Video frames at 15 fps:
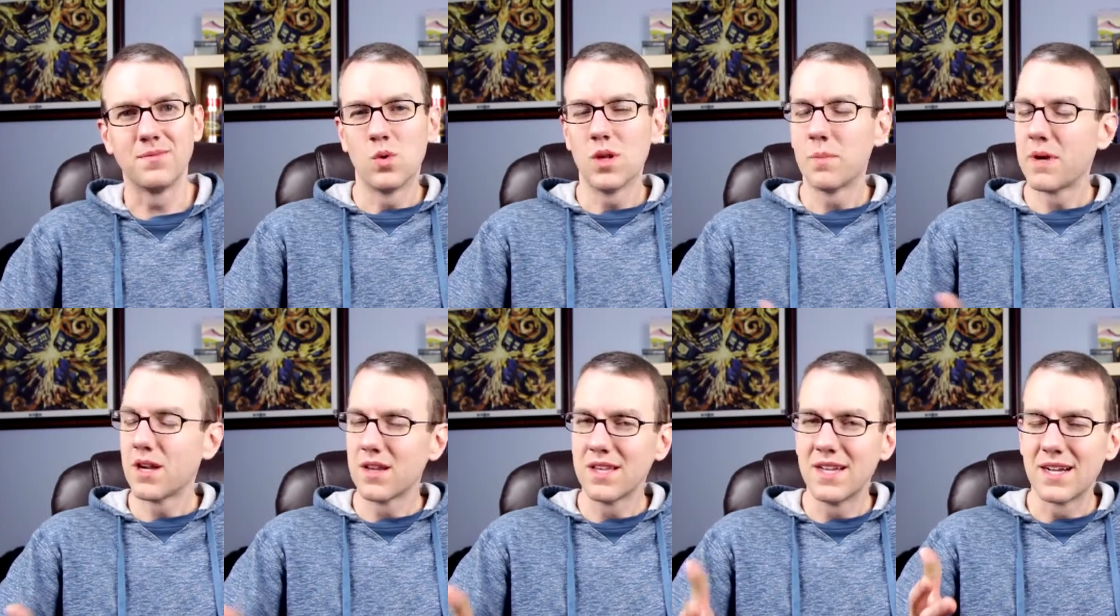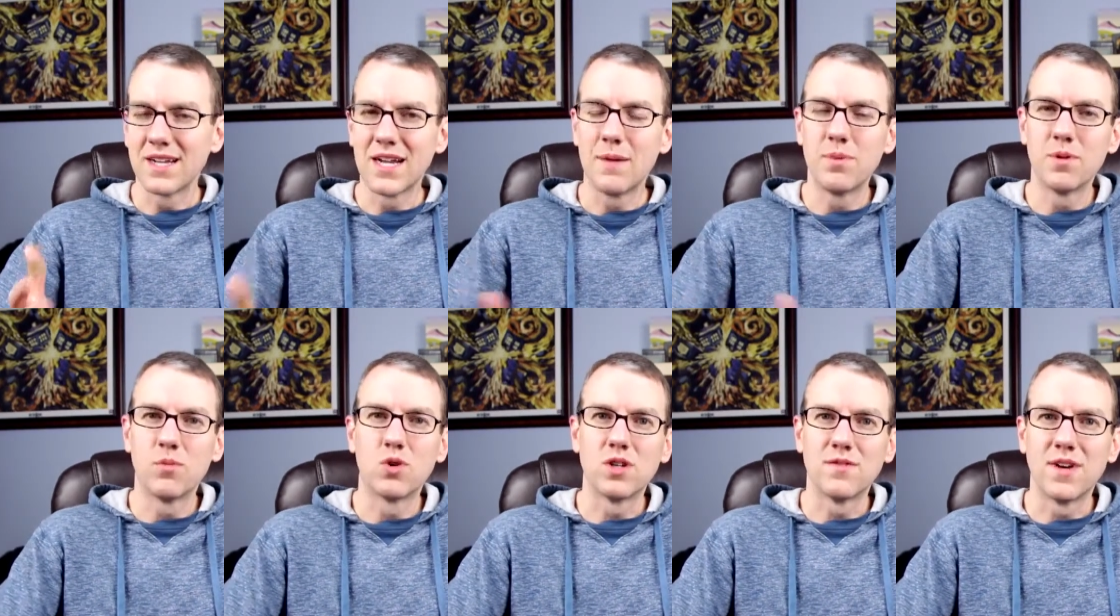Well, apparently a couple
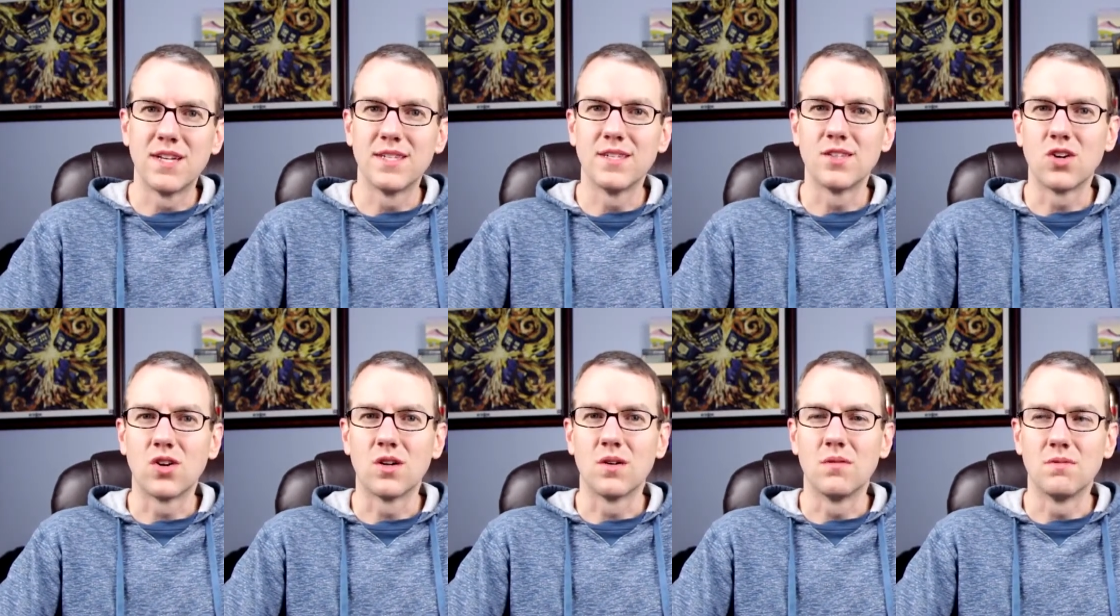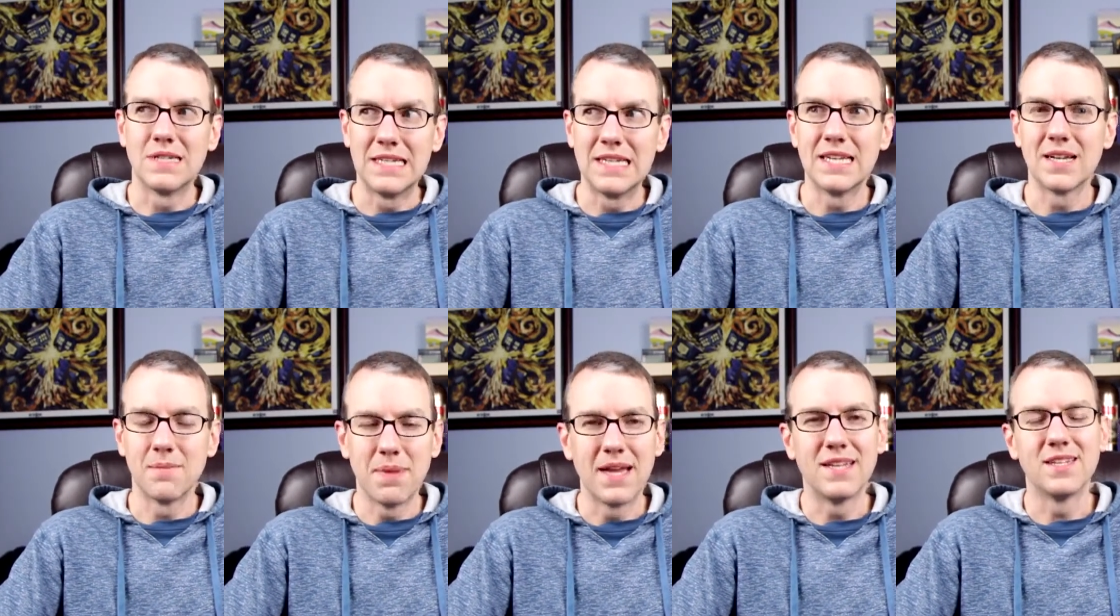more devices are getting
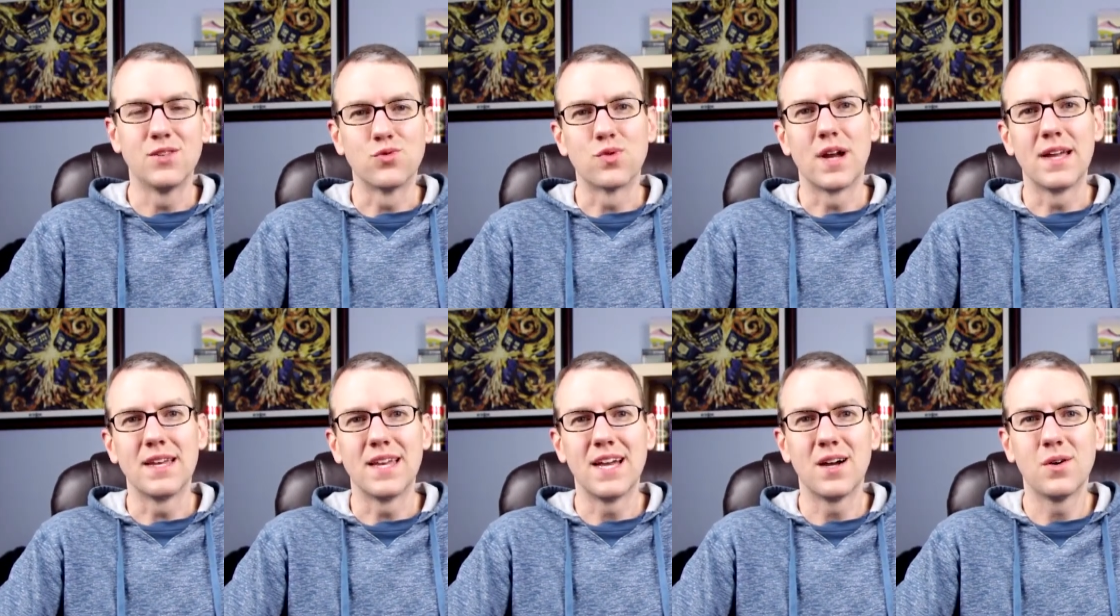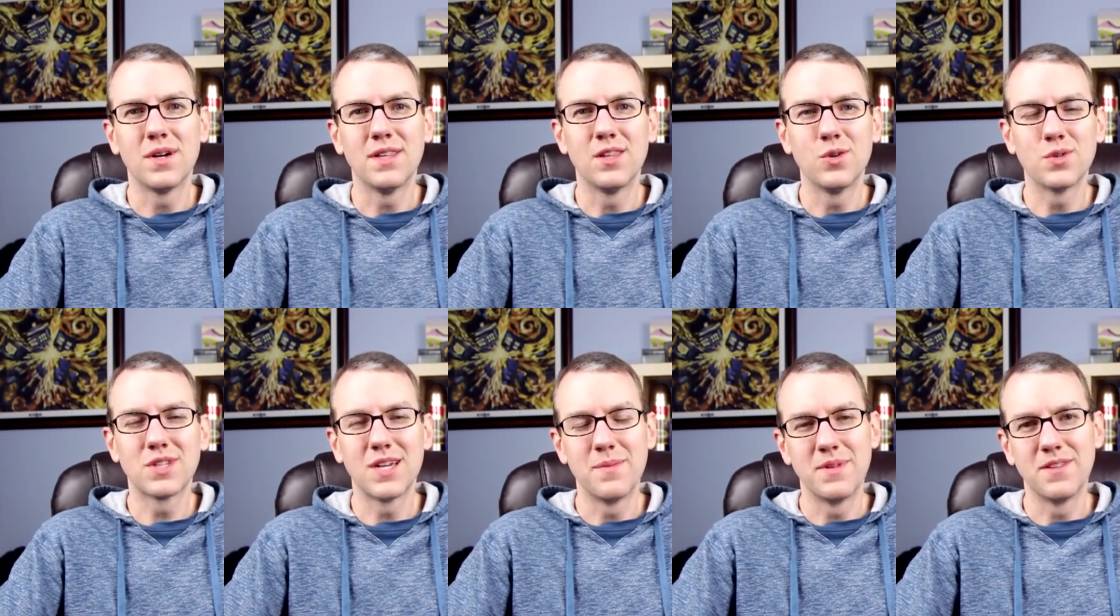abandoned right now, and those
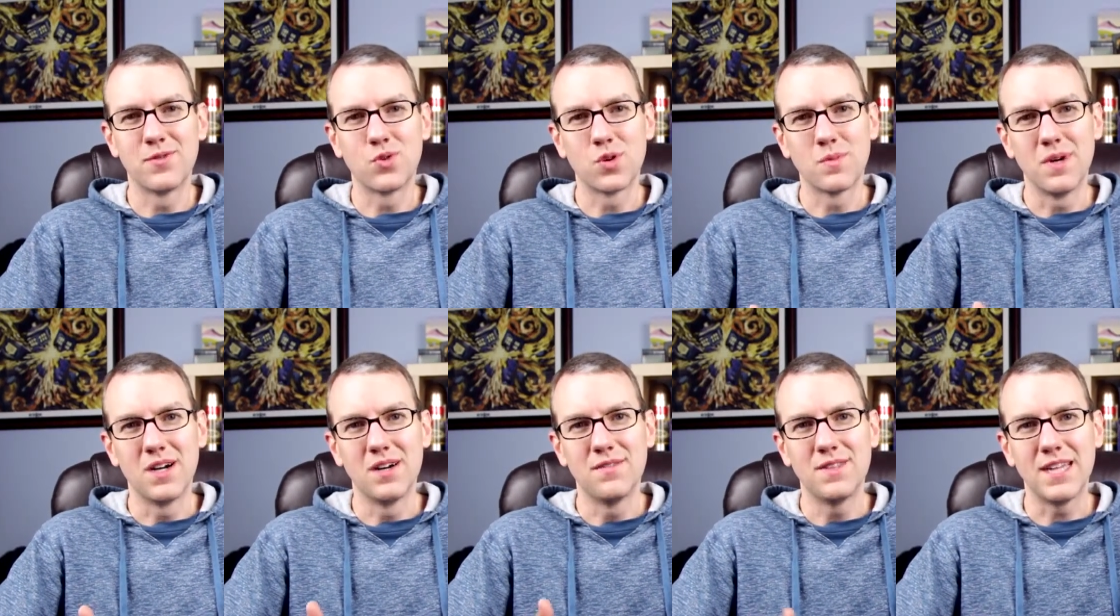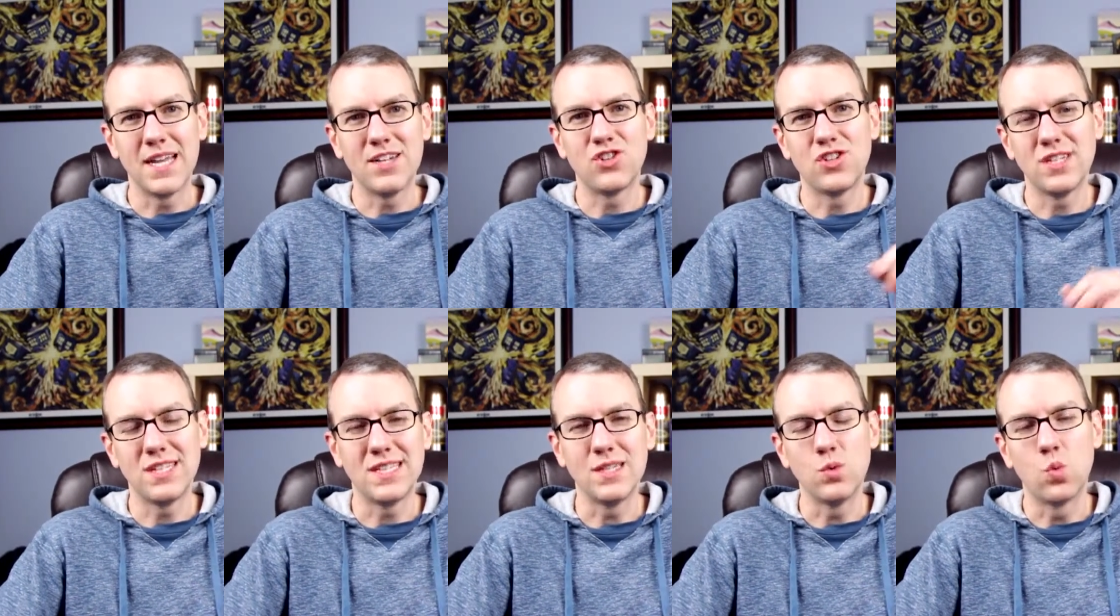come in the form of the
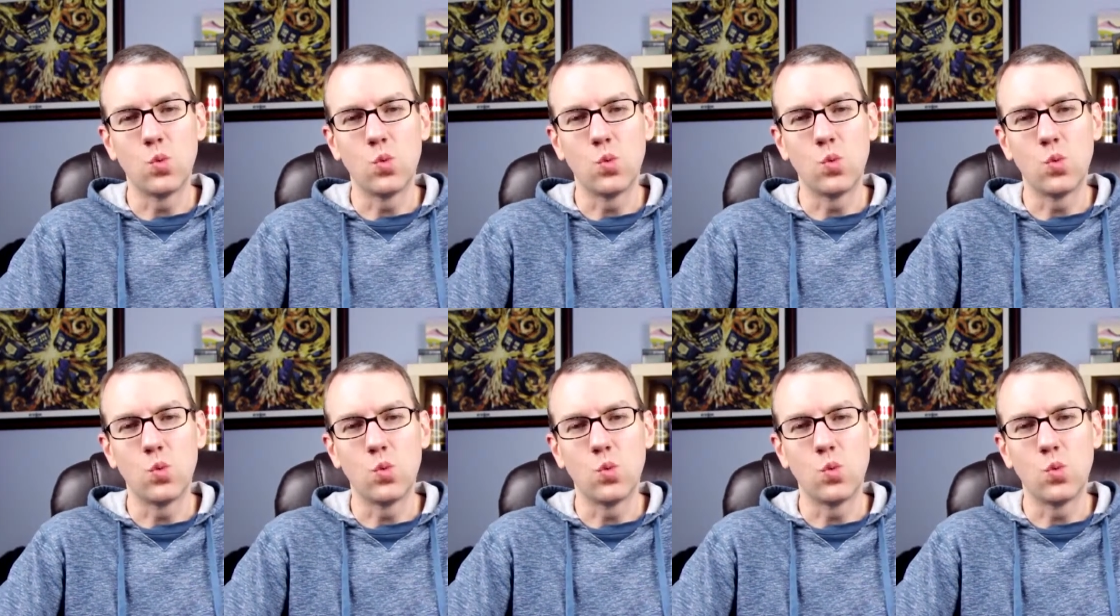HTC